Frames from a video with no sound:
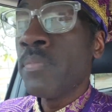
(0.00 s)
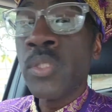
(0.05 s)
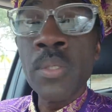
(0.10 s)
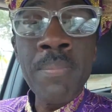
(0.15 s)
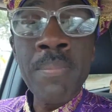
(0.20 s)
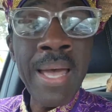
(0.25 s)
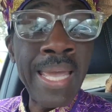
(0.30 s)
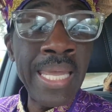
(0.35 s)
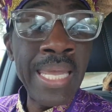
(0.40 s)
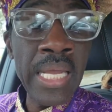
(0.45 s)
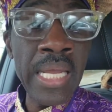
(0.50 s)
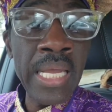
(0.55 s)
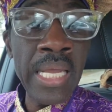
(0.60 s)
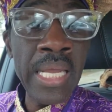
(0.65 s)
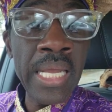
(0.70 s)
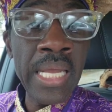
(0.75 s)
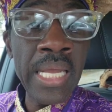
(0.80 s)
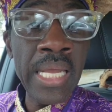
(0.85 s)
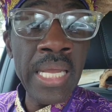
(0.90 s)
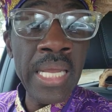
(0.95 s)
my head
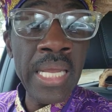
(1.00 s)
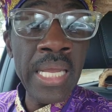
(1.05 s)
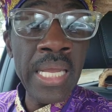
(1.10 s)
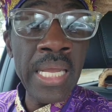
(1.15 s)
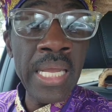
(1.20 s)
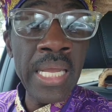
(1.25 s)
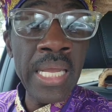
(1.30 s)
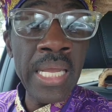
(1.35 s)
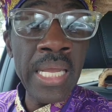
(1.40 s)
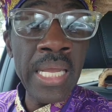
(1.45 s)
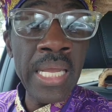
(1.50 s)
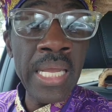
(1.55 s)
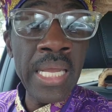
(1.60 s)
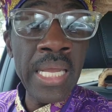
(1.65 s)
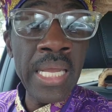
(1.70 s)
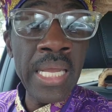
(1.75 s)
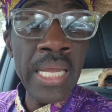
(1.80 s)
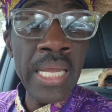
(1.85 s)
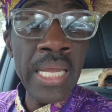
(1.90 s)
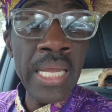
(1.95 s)
spirits, I can't
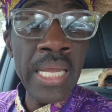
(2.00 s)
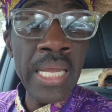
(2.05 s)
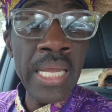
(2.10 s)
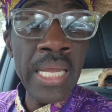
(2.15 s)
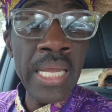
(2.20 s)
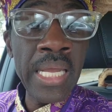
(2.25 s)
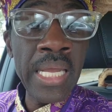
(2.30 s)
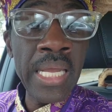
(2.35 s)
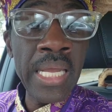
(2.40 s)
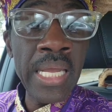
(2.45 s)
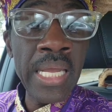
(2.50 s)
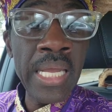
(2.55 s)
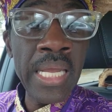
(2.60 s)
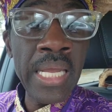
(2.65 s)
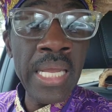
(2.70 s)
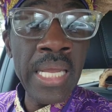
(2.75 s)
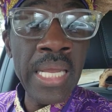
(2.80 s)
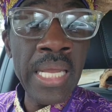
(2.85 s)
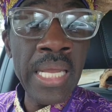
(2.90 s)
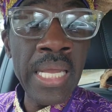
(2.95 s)
call their names because
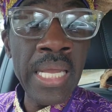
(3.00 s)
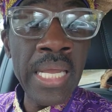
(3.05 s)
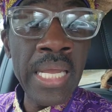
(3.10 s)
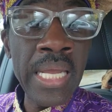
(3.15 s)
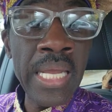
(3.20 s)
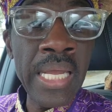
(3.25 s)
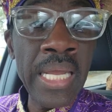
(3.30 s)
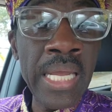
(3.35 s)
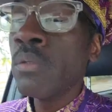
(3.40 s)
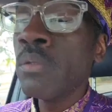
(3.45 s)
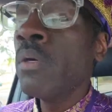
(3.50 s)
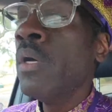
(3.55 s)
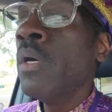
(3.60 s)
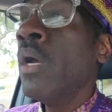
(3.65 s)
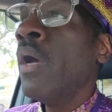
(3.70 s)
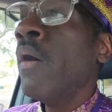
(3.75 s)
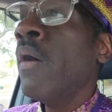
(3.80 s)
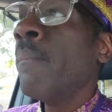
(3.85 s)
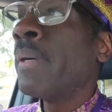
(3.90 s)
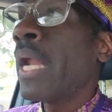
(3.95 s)
it's personal,
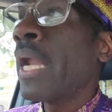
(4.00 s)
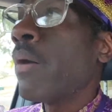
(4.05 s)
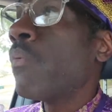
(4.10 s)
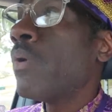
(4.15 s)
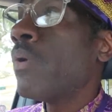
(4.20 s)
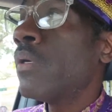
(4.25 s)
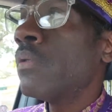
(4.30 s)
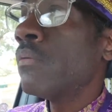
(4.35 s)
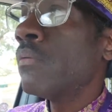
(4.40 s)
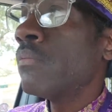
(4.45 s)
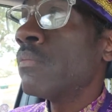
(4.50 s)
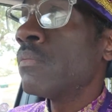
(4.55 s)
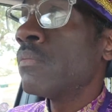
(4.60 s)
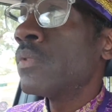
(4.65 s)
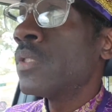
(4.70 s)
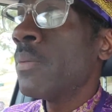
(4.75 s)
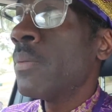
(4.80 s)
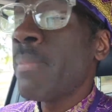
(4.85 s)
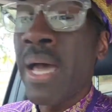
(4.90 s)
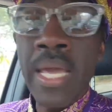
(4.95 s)
but I want
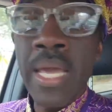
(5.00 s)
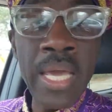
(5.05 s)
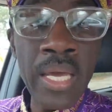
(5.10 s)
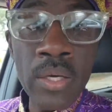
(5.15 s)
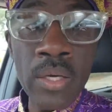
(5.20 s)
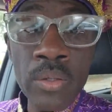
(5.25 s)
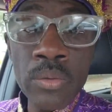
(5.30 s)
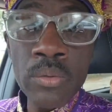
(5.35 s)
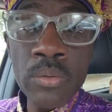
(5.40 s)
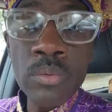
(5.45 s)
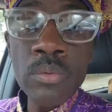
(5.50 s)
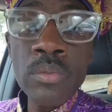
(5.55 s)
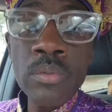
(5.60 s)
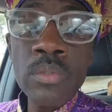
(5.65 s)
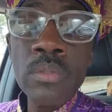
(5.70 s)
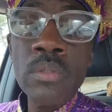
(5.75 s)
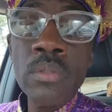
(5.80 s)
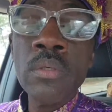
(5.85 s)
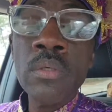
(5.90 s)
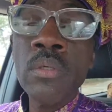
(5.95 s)
to my Eguns,
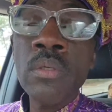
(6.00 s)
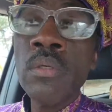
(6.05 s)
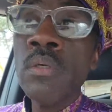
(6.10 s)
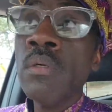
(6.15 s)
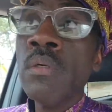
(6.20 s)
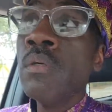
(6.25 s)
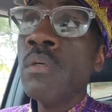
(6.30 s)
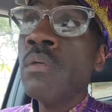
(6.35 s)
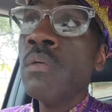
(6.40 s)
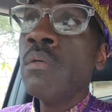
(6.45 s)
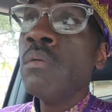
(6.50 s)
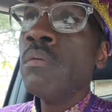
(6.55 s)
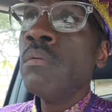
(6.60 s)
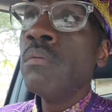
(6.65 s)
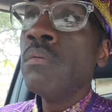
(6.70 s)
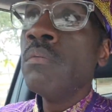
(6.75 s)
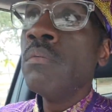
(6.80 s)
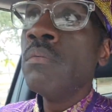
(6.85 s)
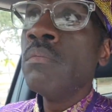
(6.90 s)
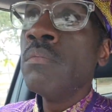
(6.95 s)

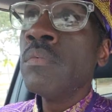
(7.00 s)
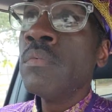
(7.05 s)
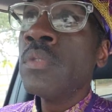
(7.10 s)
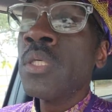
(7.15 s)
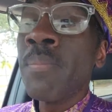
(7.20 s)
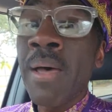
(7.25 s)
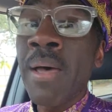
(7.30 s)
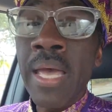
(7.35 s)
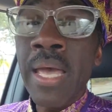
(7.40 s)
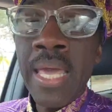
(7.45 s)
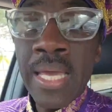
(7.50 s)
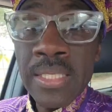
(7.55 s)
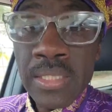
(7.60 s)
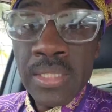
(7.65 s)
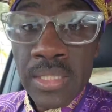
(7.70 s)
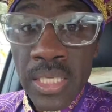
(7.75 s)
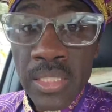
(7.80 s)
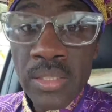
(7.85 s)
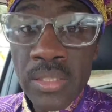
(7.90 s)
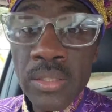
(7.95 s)
to my
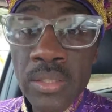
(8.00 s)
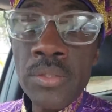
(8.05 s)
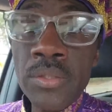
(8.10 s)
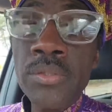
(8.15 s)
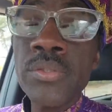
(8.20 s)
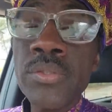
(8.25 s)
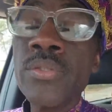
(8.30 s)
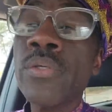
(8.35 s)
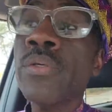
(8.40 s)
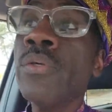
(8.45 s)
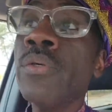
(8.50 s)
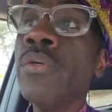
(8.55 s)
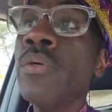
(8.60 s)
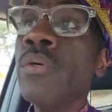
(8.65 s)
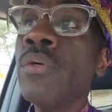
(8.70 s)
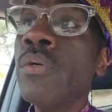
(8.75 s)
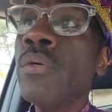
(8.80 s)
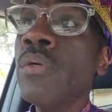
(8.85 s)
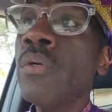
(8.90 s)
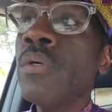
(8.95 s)
ancestors,
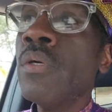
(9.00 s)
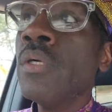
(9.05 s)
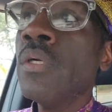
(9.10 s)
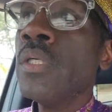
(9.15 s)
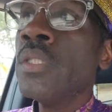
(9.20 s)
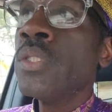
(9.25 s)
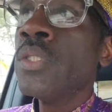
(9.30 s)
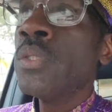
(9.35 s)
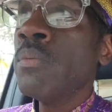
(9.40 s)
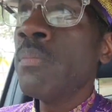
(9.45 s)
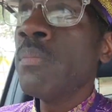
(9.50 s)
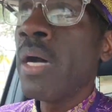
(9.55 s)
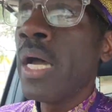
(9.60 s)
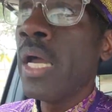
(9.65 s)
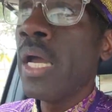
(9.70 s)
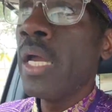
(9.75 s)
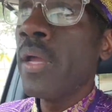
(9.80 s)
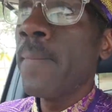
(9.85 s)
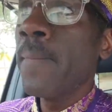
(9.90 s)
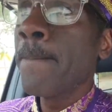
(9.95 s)
to
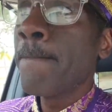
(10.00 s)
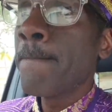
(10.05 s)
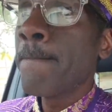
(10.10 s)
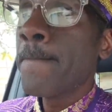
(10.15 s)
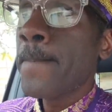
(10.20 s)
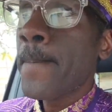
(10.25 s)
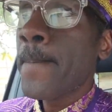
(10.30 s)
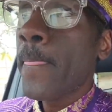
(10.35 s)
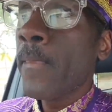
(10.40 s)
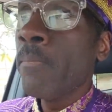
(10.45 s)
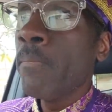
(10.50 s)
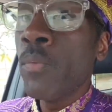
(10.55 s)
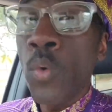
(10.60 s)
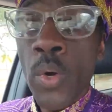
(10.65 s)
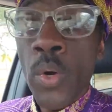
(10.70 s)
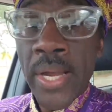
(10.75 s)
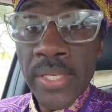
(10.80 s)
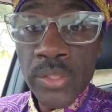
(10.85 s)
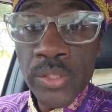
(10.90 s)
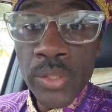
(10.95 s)
my
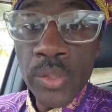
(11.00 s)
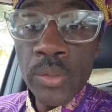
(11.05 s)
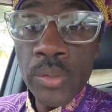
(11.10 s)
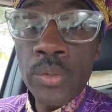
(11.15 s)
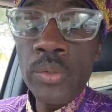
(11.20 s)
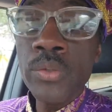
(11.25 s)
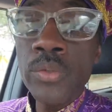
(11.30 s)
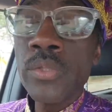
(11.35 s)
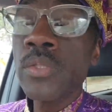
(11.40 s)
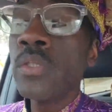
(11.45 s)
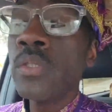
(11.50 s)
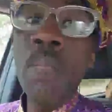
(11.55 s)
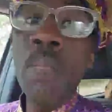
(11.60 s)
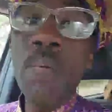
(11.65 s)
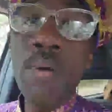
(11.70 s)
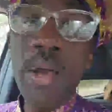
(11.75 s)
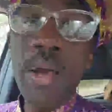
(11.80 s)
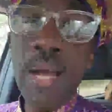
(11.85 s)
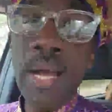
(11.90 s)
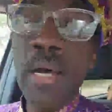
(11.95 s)
Moretos,
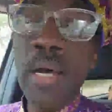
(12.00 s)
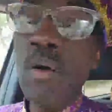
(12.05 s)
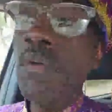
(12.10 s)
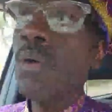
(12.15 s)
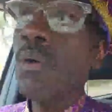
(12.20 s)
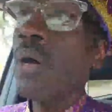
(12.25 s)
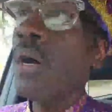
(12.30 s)
proud.